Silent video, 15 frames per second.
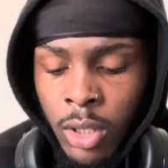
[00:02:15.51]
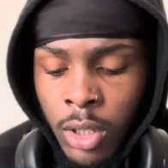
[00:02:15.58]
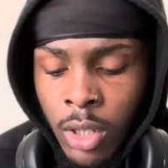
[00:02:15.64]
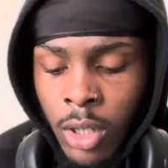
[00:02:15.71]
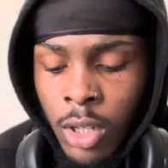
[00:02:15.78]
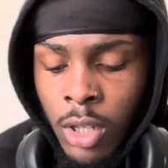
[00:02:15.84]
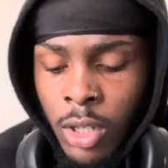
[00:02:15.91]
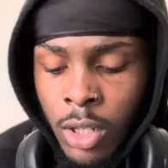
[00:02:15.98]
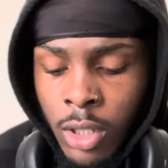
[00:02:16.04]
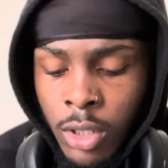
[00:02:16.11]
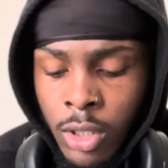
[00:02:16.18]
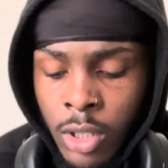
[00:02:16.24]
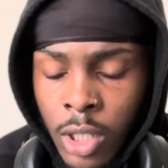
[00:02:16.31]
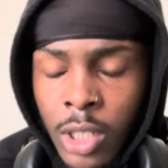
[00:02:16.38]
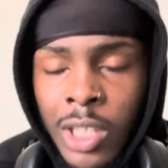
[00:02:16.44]

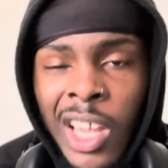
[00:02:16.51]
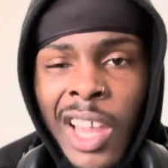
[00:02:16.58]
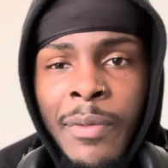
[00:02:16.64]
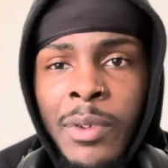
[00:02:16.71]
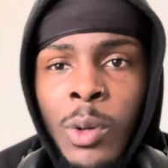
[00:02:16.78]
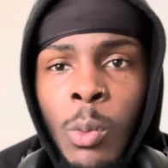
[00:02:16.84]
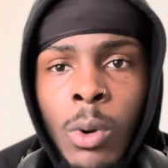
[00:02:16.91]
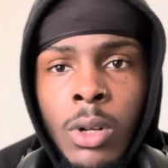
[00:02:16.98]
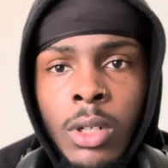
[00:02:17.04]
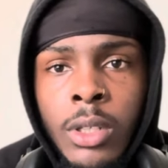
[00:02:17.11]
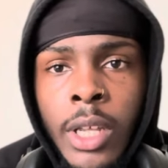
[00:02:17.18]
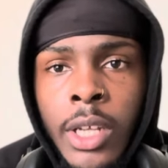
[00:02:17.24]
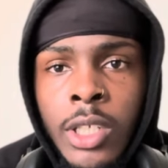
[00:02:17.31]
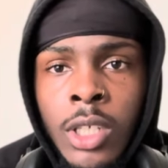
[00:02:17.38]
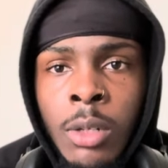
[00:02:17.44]
is, it's not even a weird
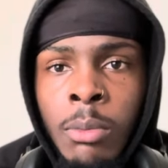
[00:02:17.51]
addiction.